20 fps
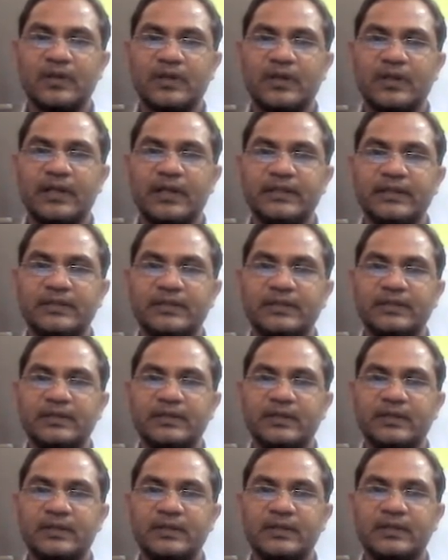right?
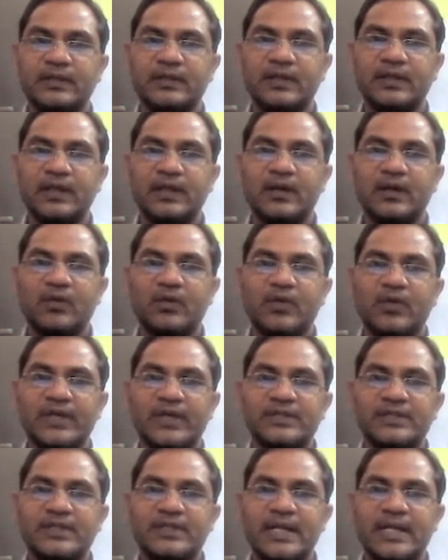
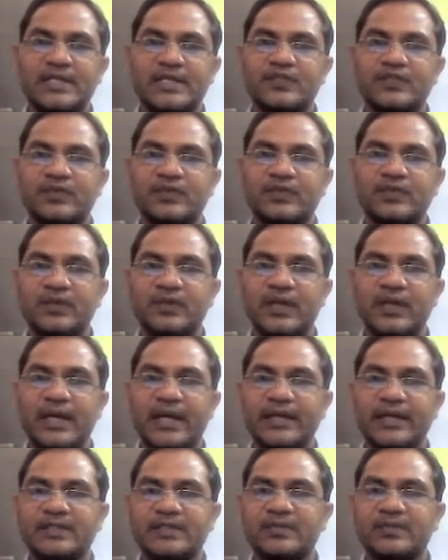Y stands for
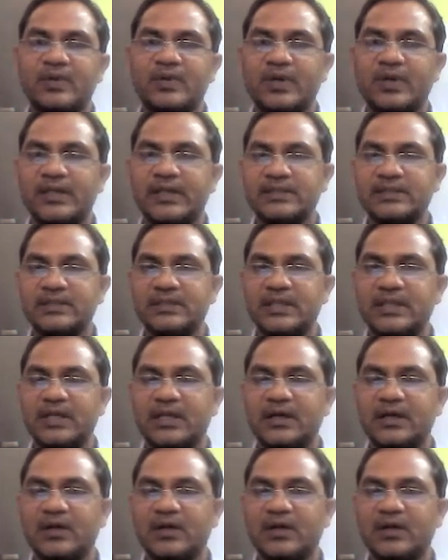Young's modulus.